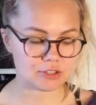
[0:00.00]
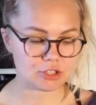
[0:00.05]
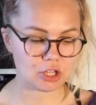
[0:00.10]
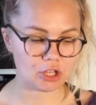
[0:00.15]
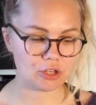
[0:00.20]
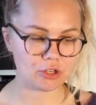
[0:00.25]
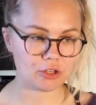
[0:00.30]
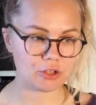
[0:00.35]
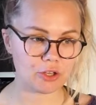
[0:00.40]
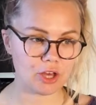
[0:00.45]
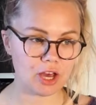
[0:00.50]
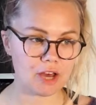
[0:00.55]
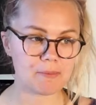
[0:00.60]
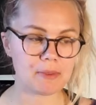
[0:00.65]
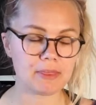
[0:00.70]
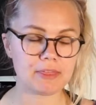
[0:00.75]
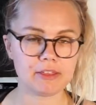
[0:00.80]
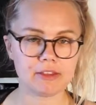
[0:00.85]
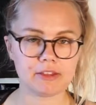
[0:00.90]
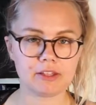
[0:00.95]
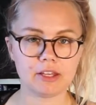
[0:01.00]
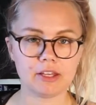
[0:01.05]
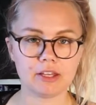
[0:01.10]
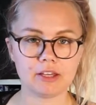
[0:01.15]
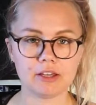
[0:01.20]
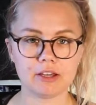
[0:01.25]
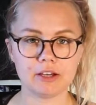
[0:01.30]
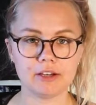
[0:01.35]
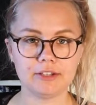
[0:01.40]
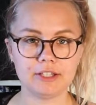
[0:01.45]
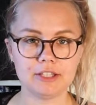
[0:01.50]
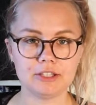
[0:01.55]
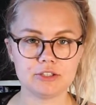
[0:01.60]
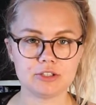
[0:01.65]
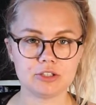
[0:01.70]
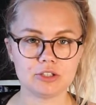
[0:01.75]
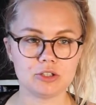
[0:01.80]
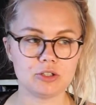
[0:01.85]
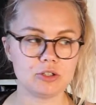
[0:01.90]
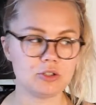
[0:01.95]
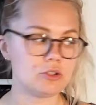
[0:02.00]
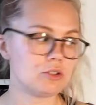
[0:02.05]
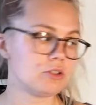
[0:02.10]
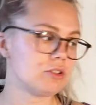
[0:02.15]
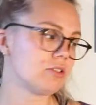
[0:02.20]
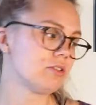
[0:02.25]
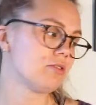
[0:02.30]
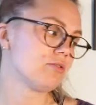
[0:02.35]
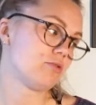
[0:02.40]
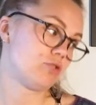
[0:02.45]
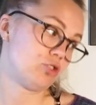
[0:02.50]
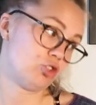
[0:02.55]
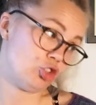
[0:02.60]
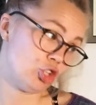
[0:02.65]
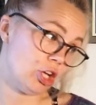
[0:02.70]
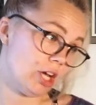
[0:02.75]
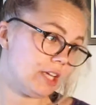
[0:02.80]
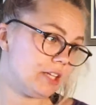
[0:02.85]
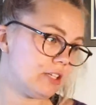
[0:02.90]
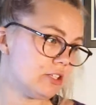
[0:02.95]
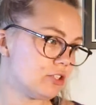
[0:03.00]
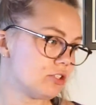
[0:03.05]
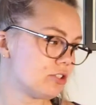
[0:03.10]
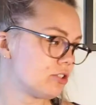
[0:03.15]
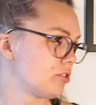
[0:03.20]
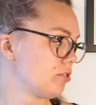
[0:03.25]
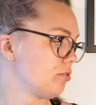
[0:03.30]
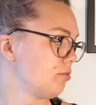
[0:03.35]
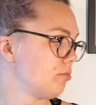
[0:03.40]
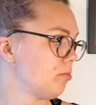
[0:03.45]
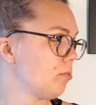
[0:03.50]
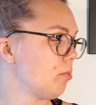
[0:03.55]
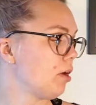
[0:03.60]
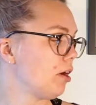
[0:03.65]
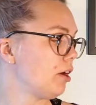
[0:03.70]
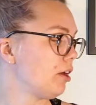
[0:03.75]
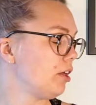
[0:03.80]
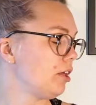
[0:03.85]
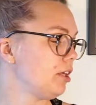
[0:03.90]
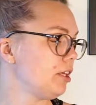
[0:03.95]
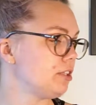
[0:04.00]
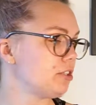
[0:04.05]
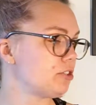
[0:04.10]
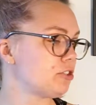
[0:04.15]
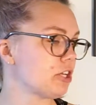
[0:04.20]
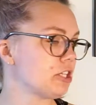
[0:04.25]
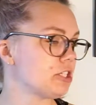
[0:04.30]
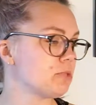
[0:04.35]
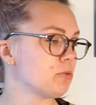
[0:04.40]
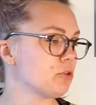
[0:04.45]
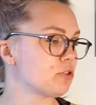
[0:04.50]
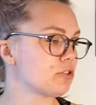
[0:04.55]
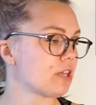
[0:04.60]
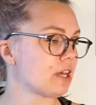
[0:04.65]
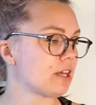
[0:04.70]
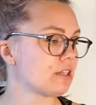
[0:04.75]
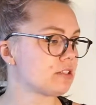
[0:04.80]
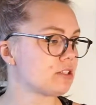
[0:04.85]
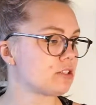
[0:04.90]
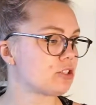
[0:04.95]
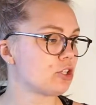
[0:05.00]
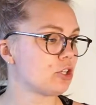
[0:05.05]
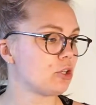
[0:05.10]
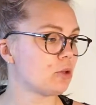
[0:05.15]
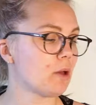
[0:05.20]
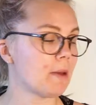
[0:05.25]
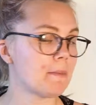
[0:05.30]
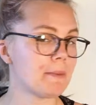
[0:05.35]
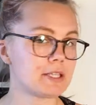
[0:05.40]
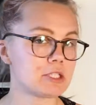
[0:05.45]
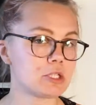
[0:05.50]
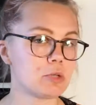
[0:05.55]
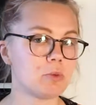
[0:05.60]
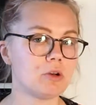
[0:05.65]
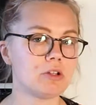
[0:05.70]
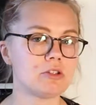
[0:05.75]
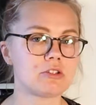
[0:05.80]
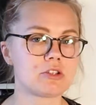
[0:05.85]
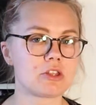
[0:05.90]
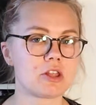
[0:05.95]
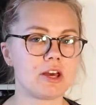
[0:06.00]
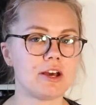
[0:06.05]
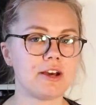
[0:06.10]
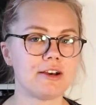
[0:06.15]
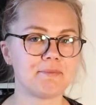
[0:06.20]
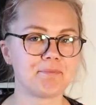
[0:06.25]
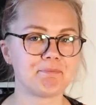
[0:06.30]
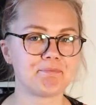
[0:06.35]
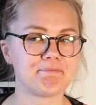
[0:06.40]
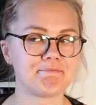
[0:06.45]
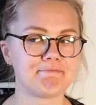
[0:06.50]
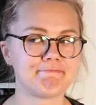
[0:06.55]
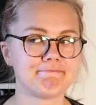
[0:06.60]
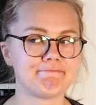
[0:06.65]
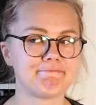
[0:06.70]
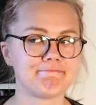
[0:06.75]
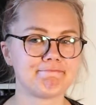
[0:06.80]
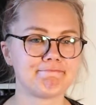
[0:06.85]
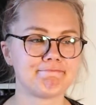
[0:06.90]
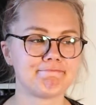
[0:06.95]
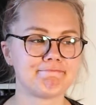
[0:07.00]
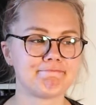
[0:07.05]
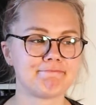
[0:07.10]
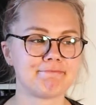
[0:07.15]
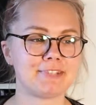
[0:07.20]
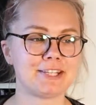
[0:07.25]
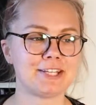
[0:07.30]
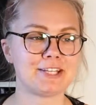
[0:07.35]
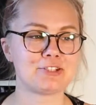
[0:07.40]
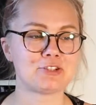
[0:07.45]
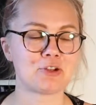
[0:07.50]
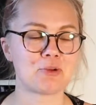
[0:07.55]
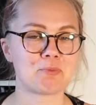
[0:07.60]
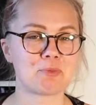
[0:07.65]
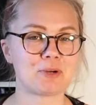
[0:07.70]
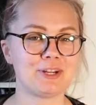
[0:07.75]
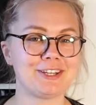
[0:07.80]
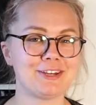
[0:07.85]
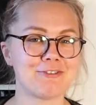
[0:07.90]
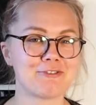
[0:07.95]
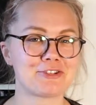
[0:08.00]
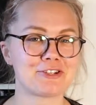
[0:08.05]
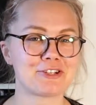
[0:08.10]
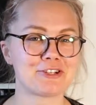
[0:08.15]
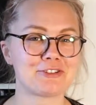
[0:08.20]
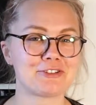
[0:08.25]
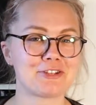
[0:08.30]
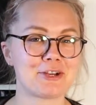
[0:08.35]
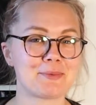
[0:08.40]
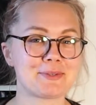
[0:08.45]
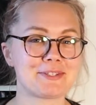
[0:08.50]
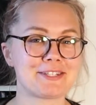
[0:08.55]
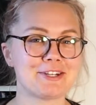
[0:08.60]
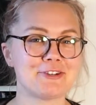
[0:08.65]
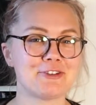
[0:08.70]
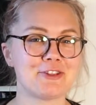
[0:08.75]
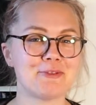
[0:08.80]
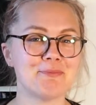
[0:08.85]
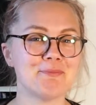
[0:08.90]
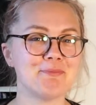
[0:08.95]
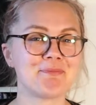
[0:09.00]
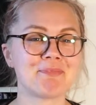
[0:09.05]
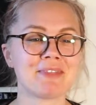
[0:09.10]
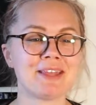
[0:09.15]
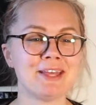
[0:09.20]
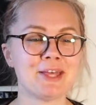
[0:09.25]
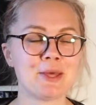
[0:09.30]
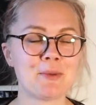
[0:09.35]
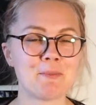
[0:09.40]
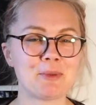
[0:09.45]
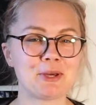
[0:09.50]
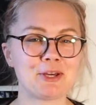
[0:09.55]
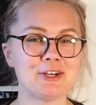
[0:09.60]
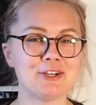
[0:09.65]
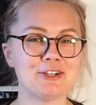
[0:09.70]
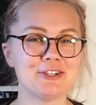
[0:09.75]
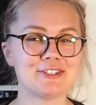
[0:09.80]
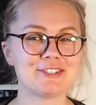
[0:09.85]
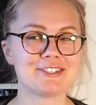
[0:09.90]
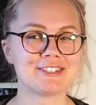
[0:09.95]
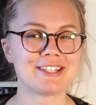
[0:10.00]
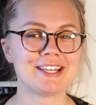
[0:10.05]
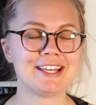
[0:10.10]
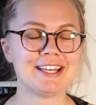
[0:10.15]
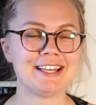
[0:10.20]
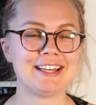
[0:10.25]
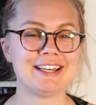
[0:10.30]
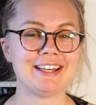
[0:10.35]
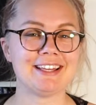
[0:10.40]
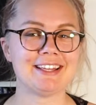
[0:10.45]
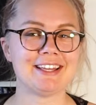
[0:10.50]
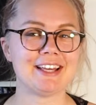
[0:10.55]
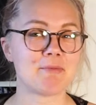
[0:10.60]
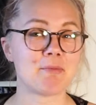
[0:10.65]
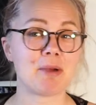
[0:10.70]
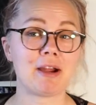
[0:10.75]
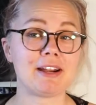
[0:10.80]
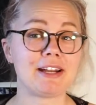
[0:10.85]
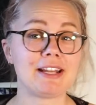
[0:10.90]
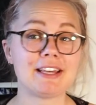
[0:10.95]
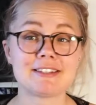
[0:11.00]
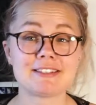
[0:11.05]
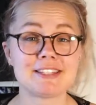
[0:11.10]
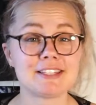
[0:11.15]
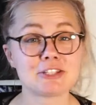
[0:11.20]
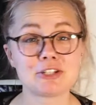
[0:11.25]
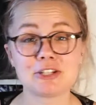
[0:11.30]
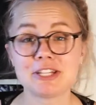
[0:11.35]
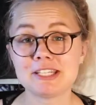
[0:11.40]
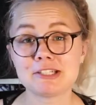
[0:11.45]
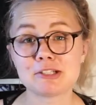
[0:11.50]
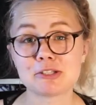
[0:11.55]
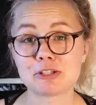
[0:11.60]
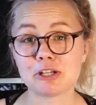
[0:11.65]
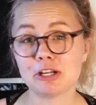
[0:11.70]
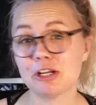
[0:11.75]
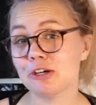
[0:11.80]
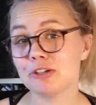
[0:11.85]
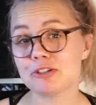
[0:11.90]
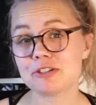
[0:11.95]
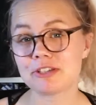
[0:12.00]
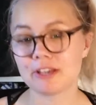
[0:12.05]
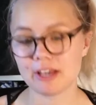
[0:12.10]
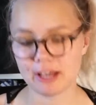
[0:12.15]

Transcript: so I've been thinking I need to change my interchangeable set to a metal one so that they don't break every single time I sit on them, because apparently I sit on needles a lot.